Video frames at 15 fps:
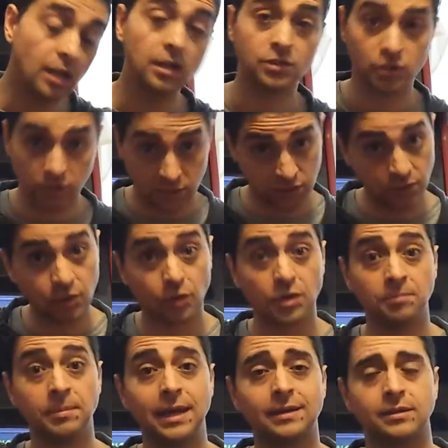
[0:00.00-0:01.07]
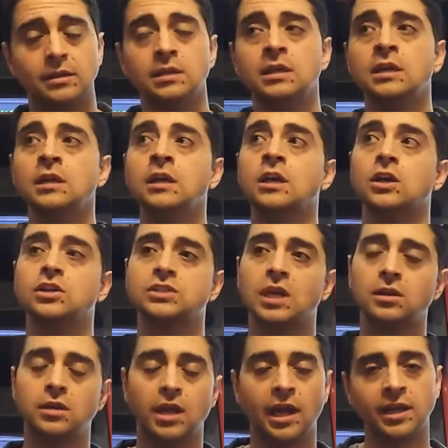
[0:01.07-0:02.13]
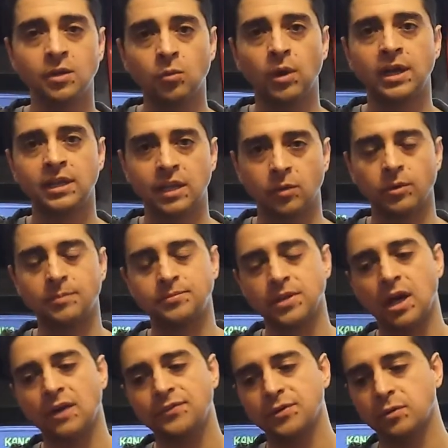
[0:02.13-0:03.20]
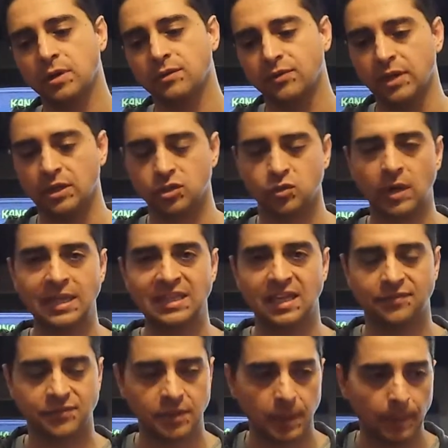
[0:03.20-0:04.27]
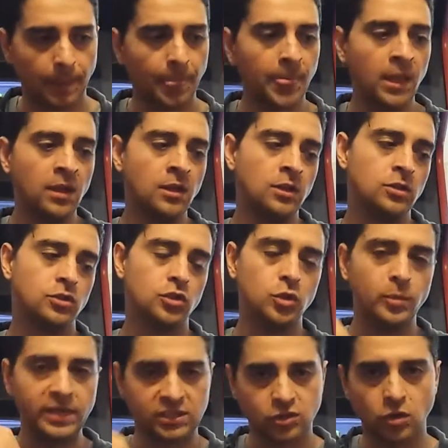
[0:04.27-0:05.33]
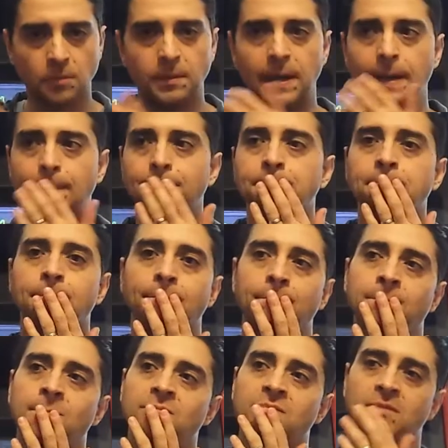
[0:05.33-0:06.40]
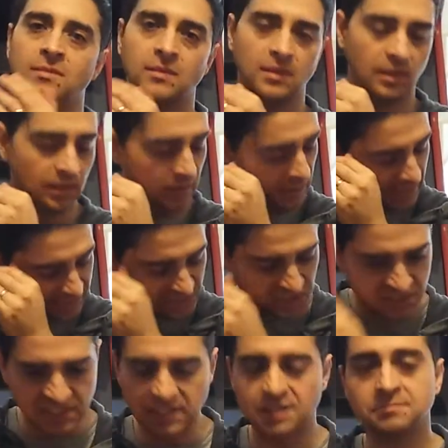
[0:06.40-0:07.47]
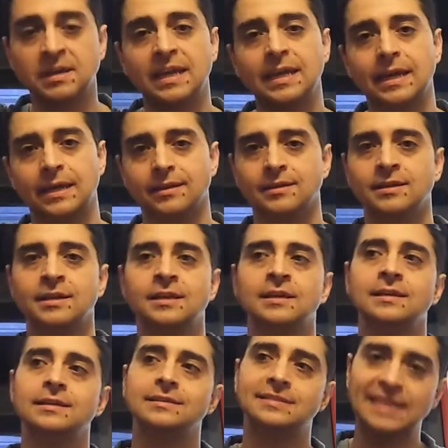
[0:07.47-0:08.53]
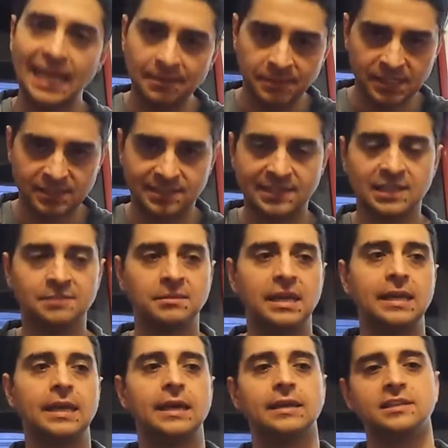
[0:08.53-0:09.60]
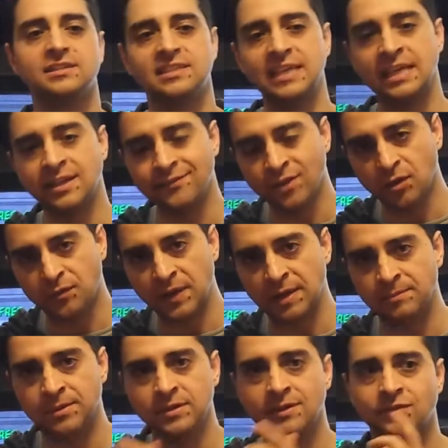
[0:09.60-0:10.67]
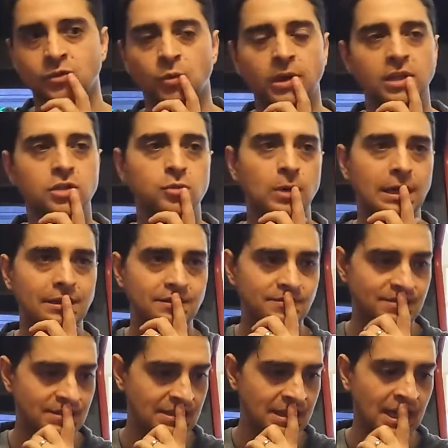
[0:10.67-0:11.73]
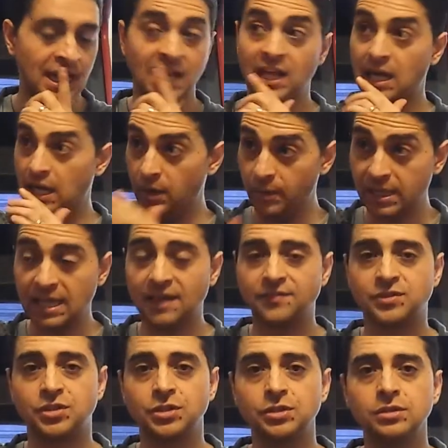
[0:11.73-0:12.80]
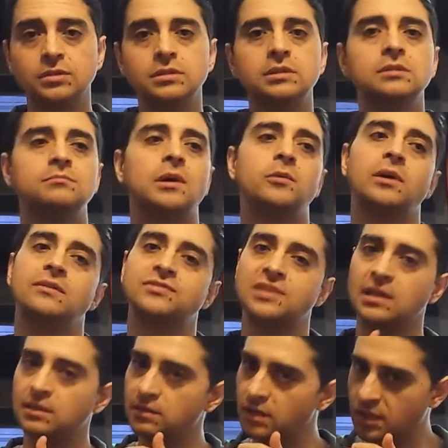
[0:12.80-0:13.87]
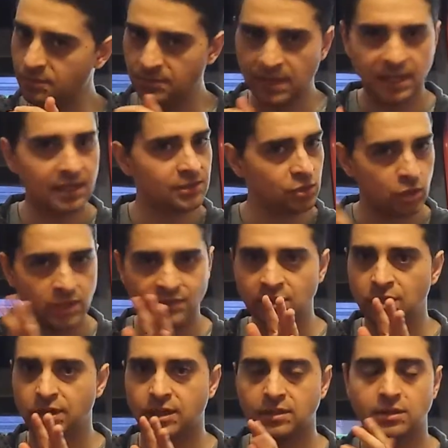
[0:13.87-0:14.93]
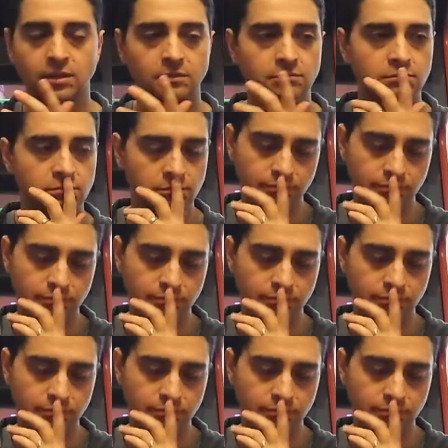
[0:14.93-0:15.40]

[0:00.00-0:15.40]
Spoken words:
to know them better, because I didn't want to get ripped off or whatever else. So I left it. 2 weeks go by. It's still in my head. Damn it, it's still in my head. It's the end of November of 2012. I already have 2. My wife's like, look, man, don't even look at them.